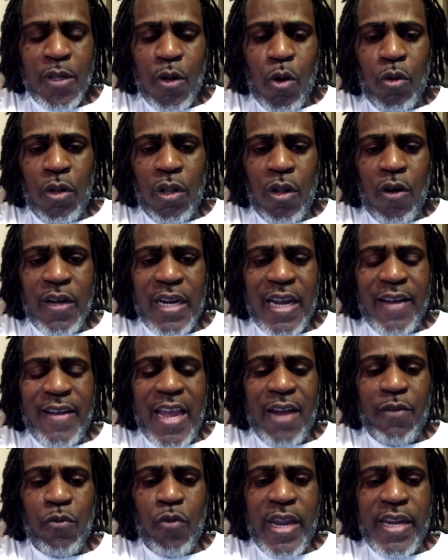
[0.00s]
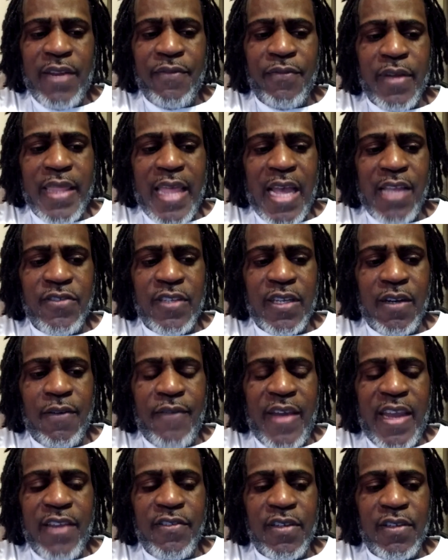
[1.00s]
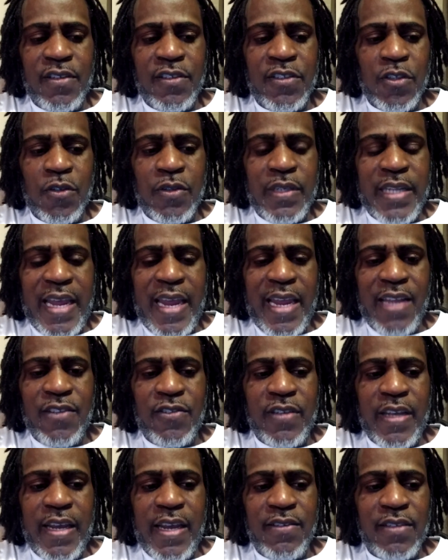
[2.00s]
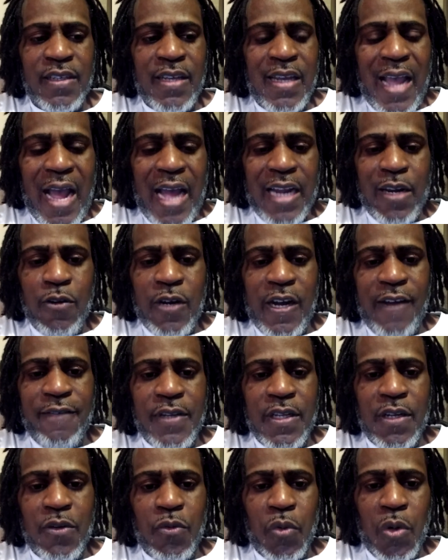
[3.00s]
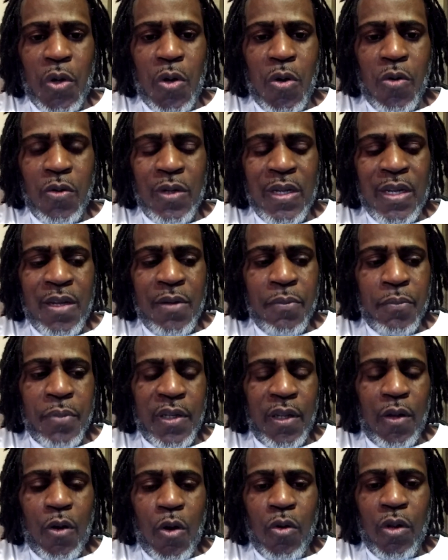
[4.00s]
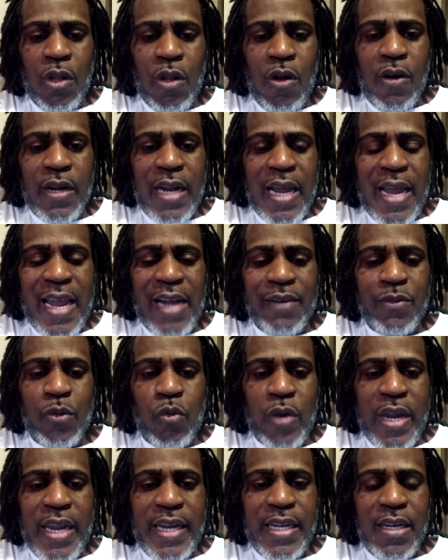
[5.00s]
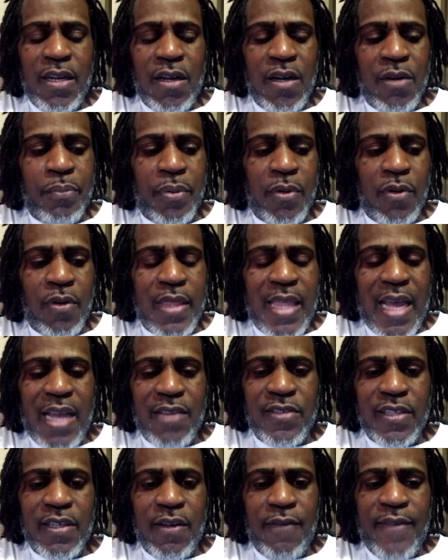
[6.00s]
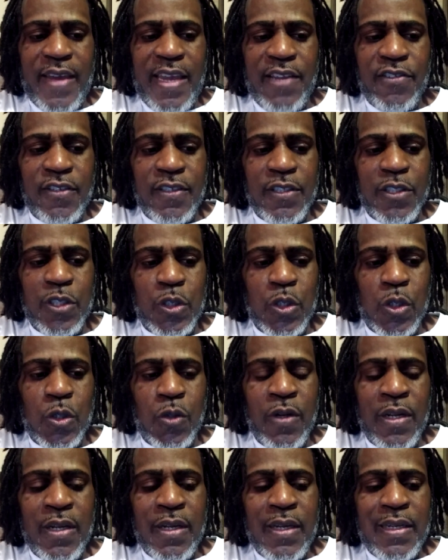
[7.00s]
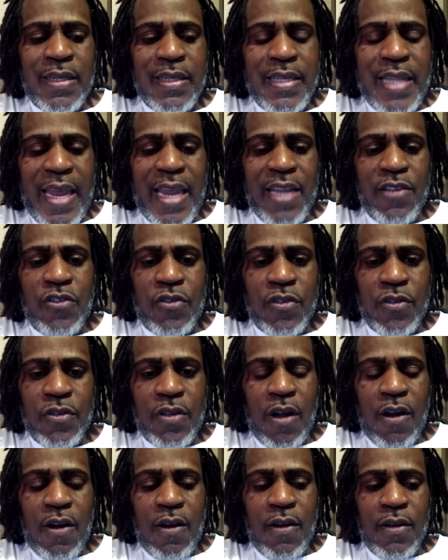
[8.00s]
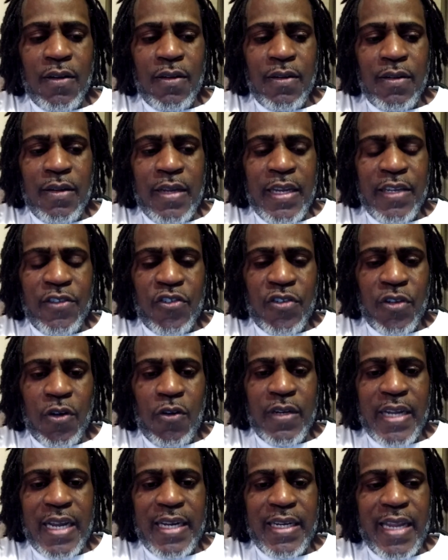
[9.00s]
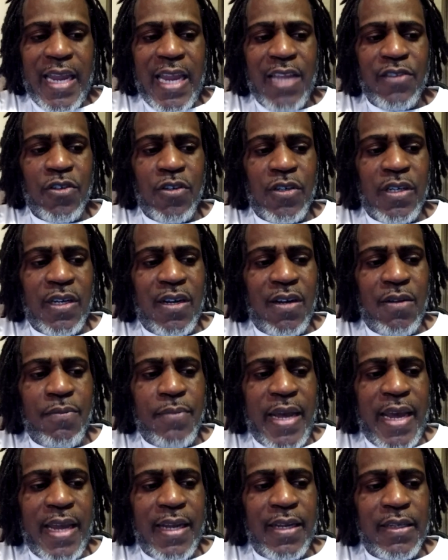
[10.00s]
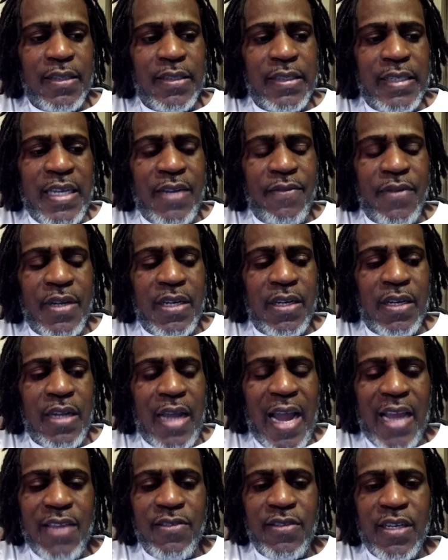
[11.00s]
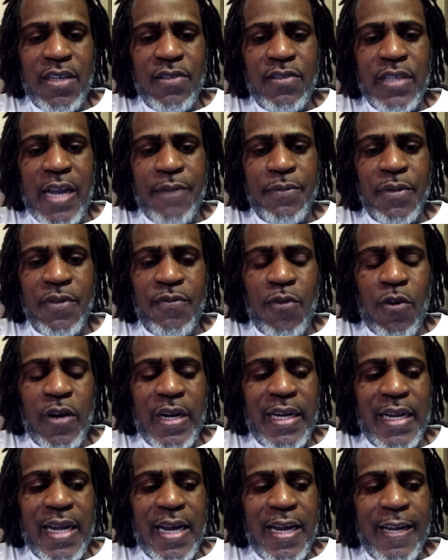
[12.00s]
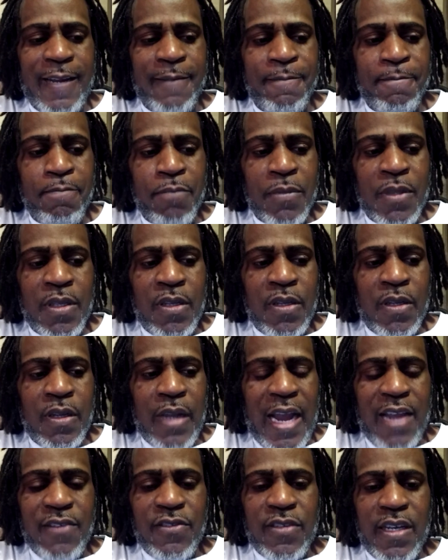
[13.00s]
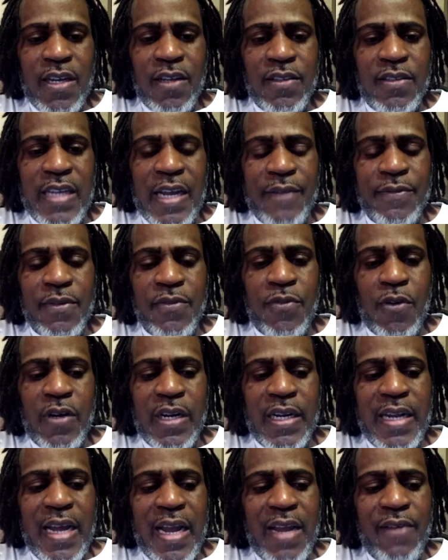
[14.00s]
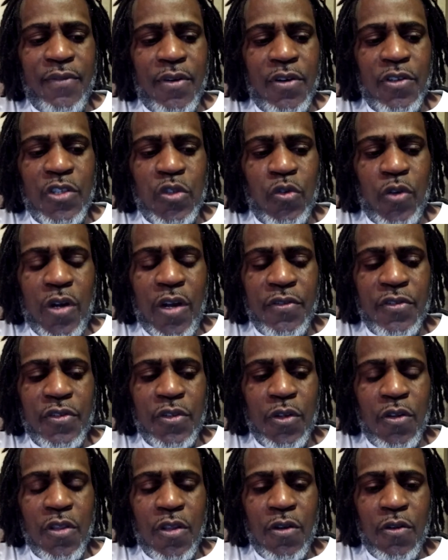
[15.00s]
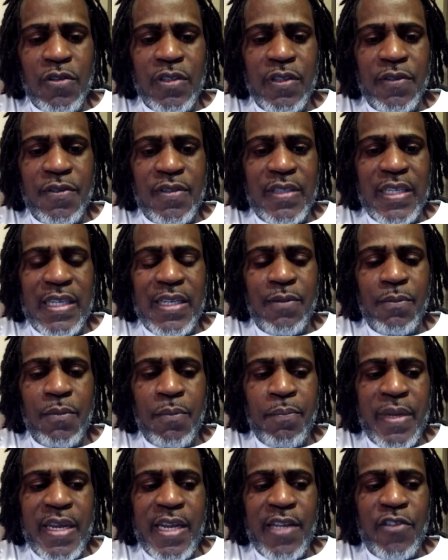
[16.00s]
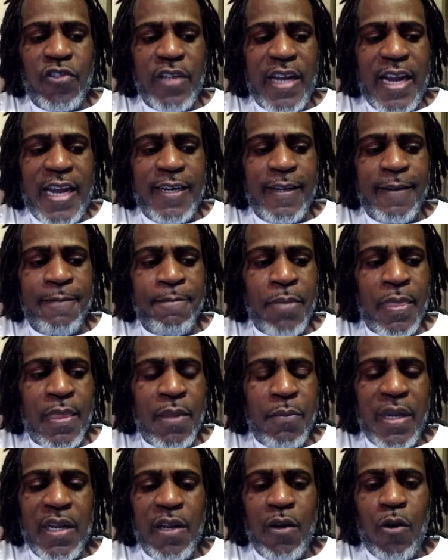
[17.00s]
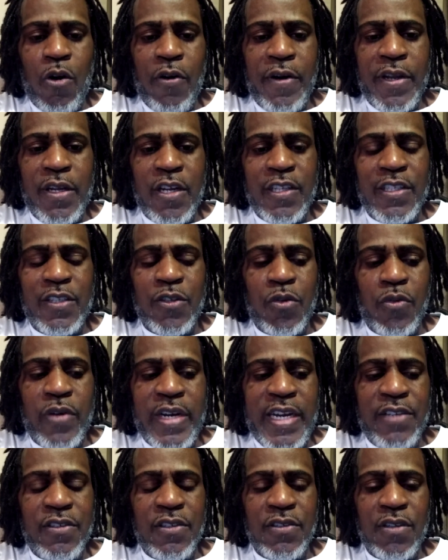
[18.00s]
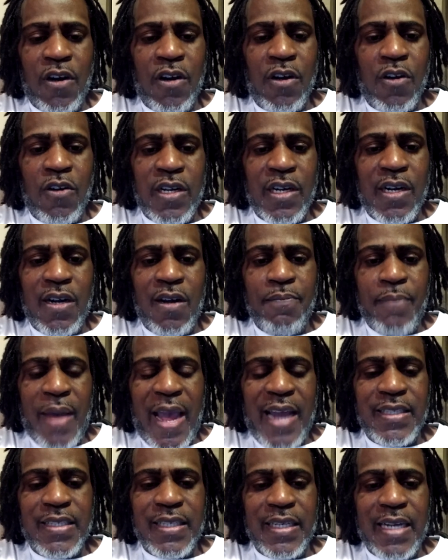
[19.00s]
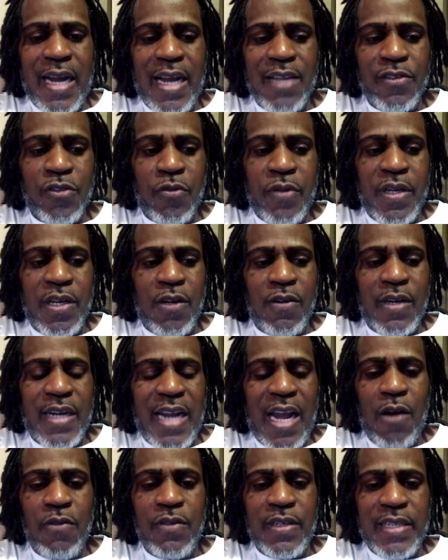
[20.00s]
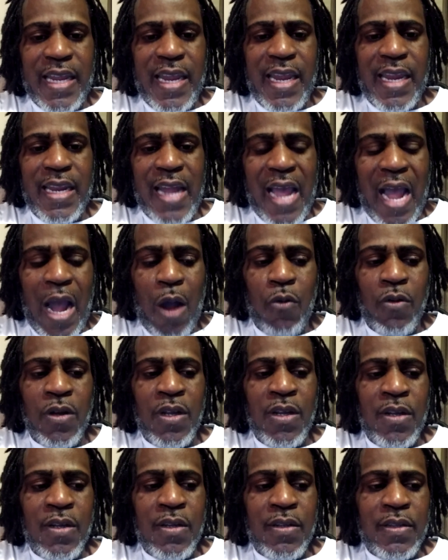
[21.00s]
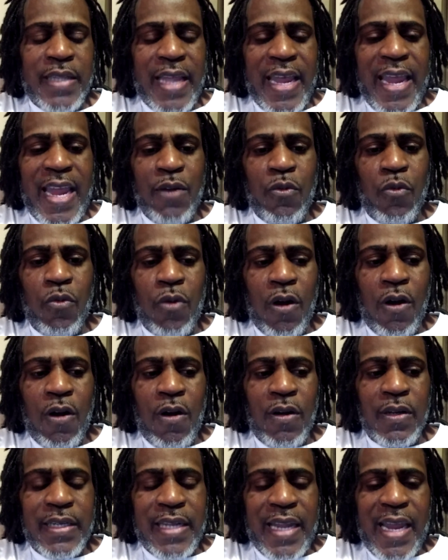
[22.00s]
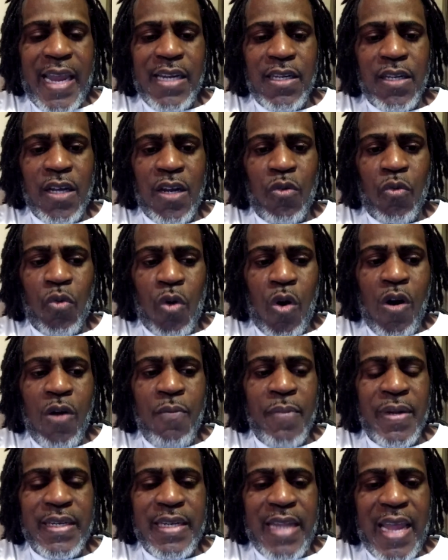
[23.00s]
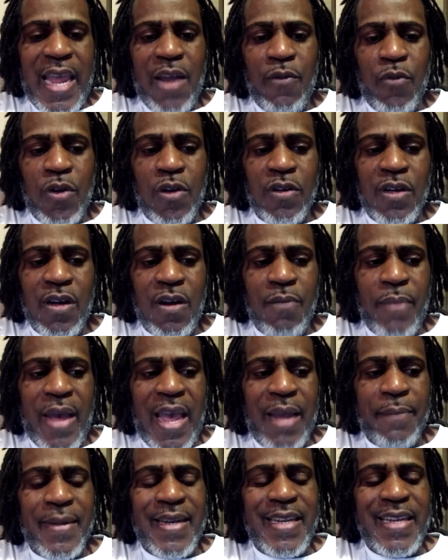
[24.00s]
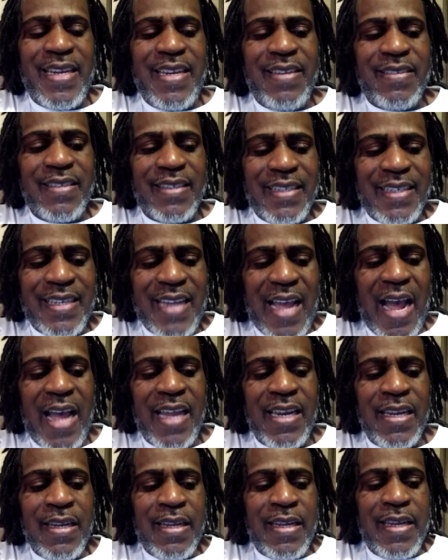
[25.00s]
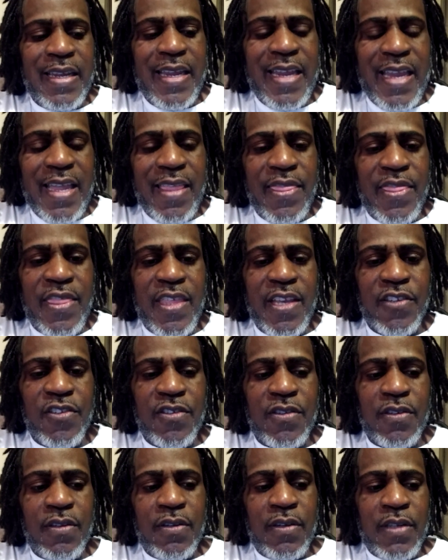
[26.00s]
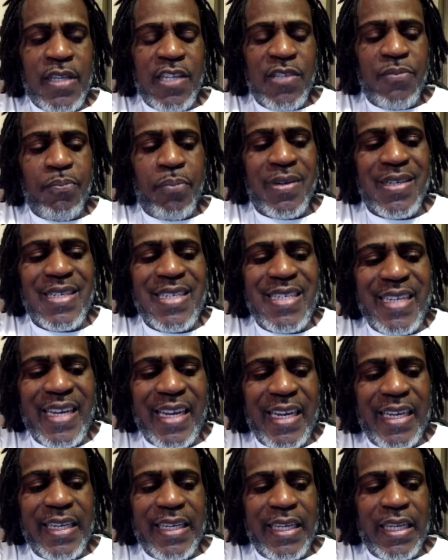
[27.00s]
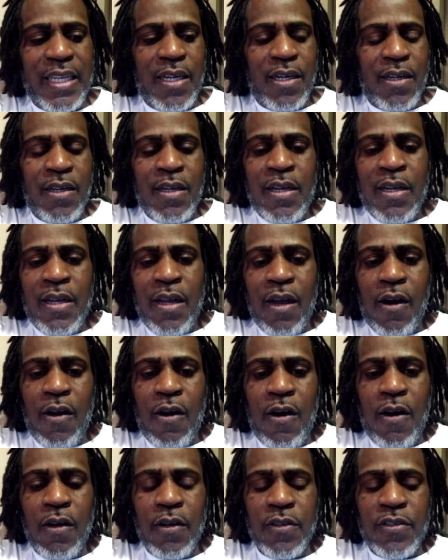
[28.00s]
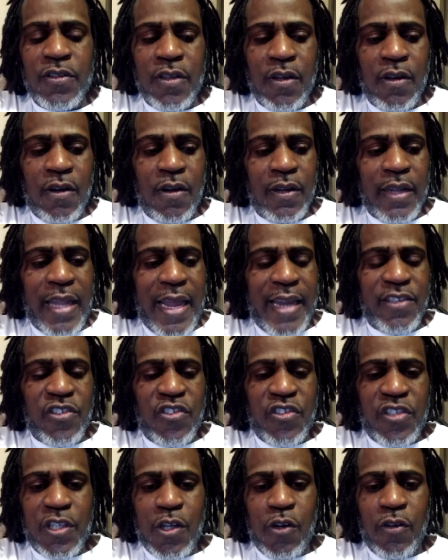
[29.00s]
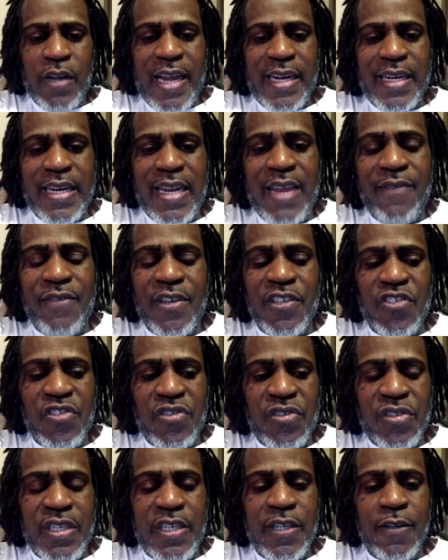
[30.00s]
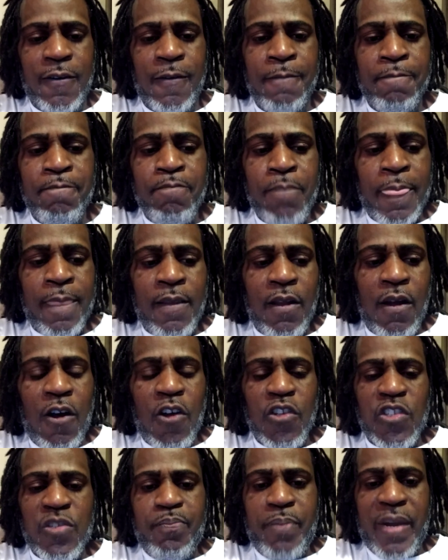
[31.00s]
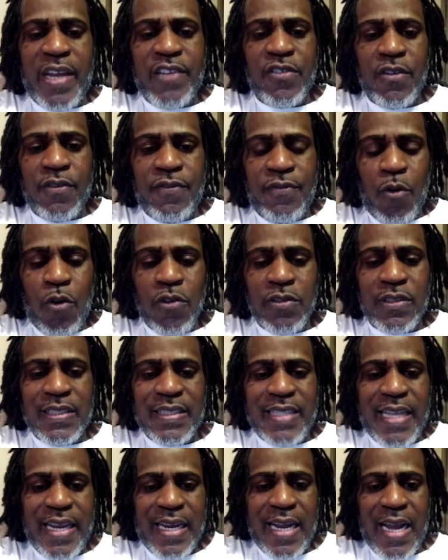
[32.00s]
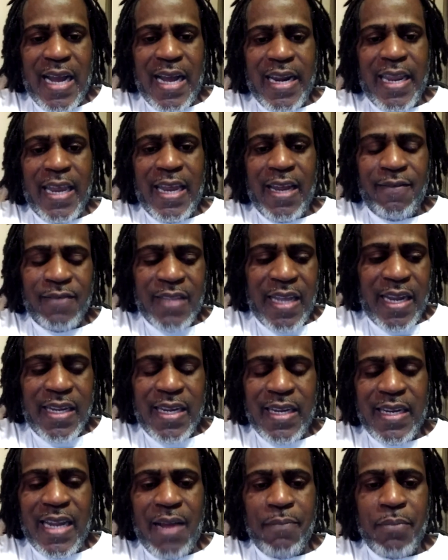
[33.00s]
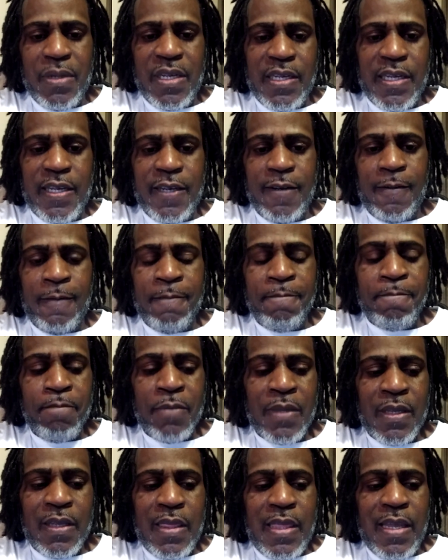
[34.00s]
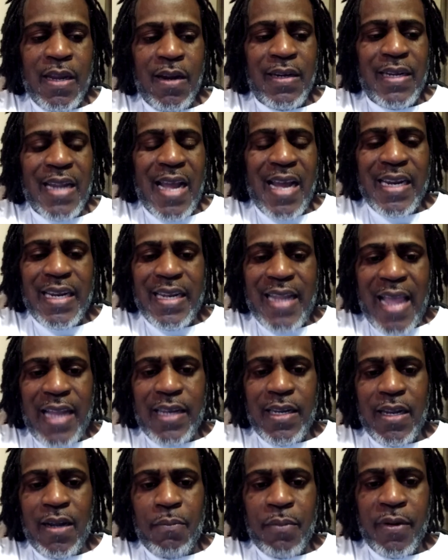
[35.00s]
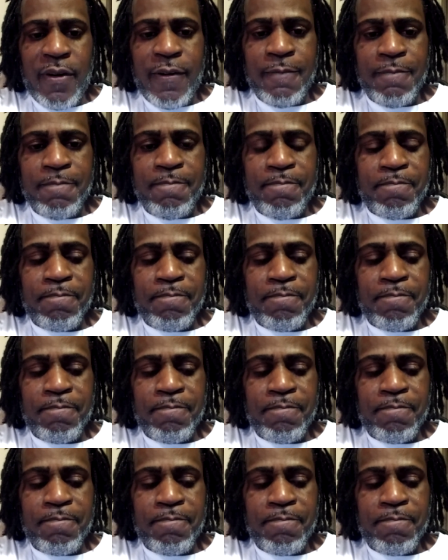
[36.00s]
O oh Lord, I have waited for thy salvation. So Dan says, I know I've done wrong, but O oh Lord, I have waited upon thy salvation. So Dan, uh, it's shown that Dan's going to come back, even in Isaiah chapter 49. Isaiah chapter 49, verse 12, show those of Sinim, being China, being the Oriental regions, are going to come back to God. So we don't count Dan out. Dan, uh, Dan done wrong, but Dan will come back, but he's not in this this particular uh, uh, like SEAL, like Navy SEAL uh, special forces that God have that cannot be killed. They're not in that number.